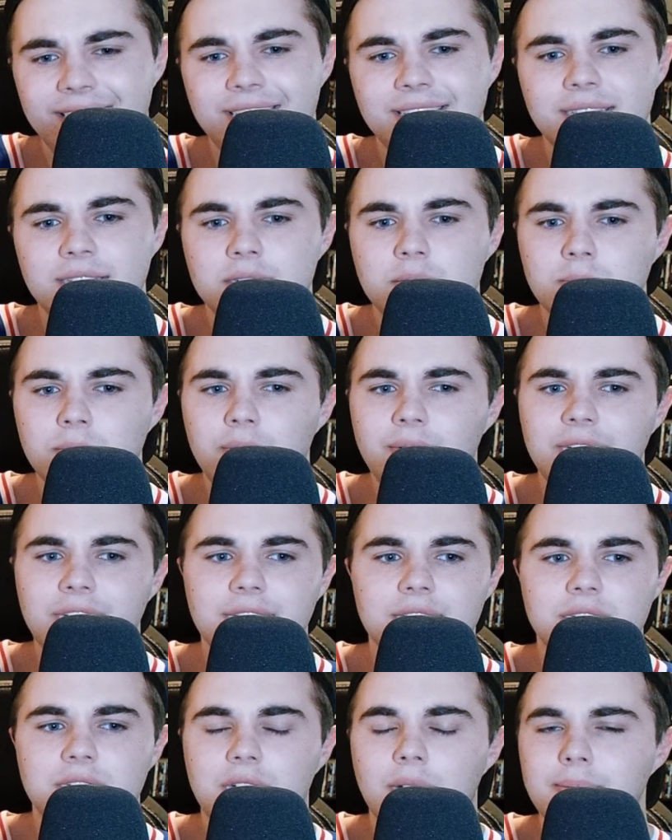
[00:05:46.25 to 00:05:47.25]
This
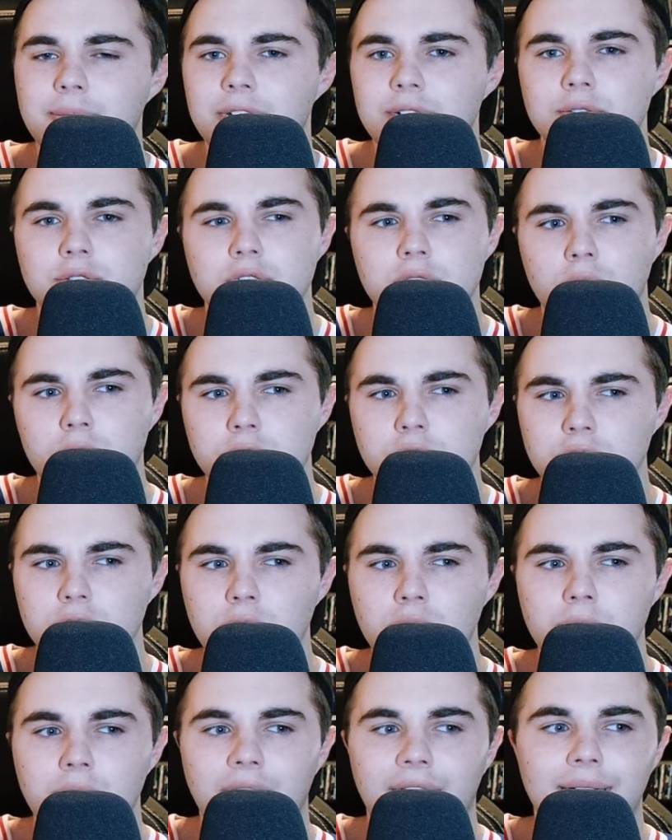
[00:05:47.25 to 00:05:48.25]
movie is coming out so
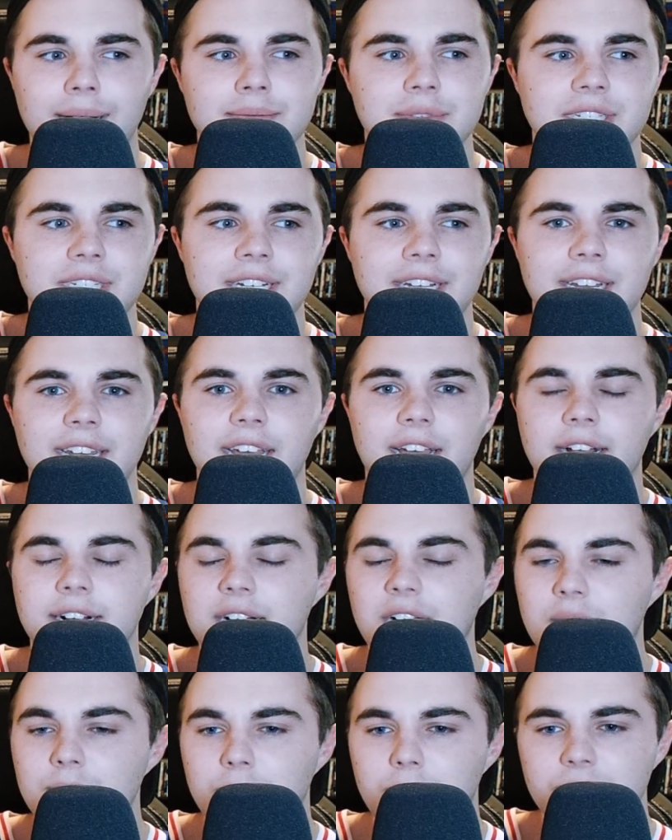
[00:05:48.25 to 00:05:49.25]
soon. I'm seeing it a
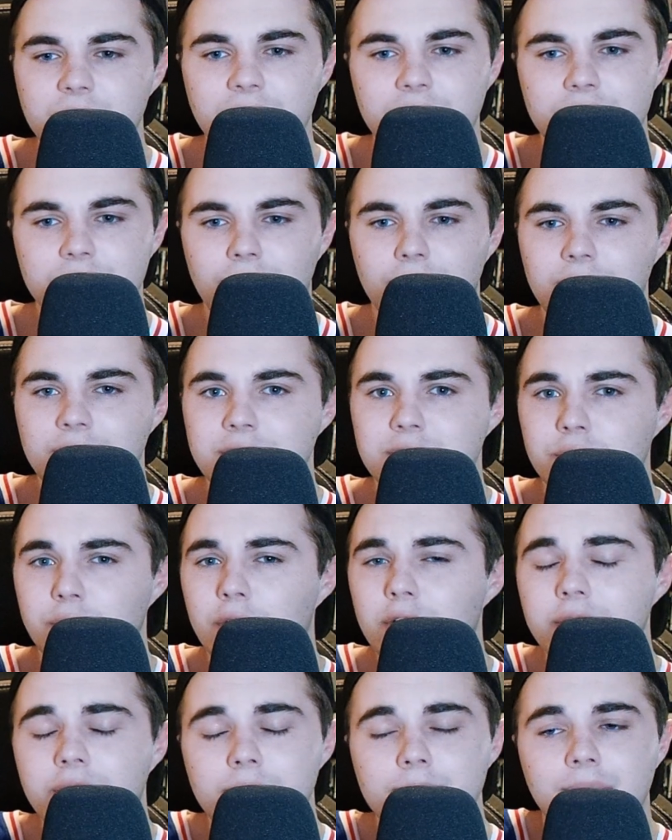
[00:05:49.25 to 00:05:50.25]
couple days early, so
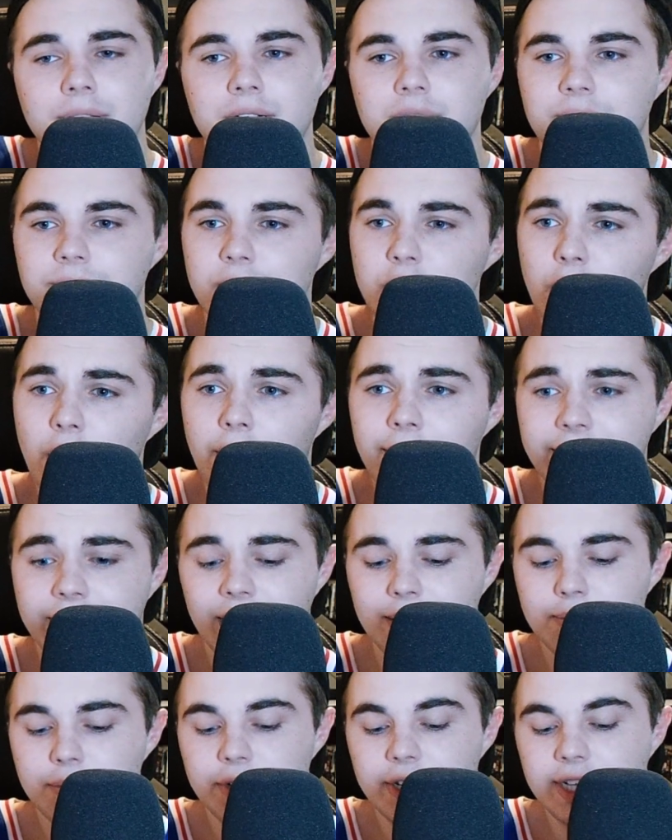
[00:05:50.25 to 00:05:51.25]
I'll get my review out a
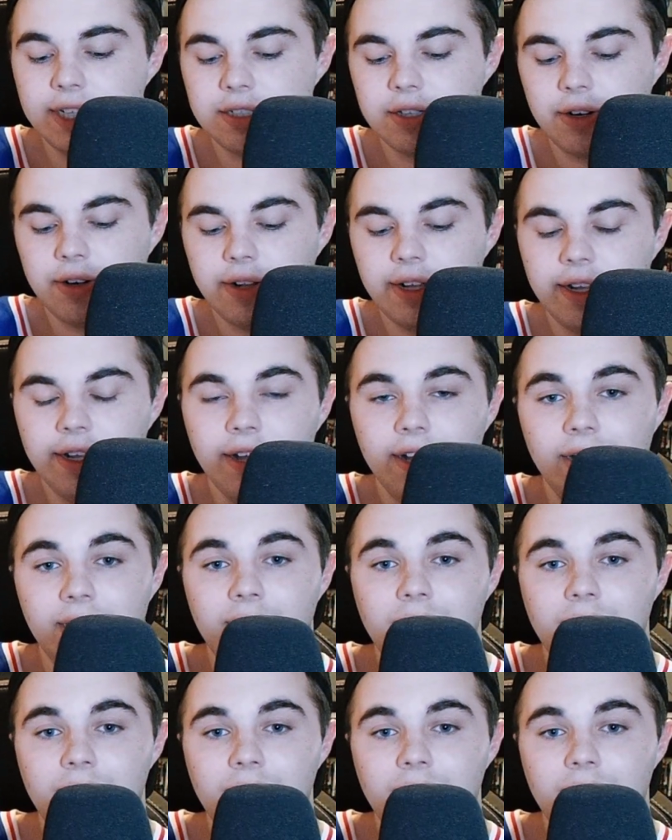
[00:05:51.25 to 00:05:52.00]
couple days early.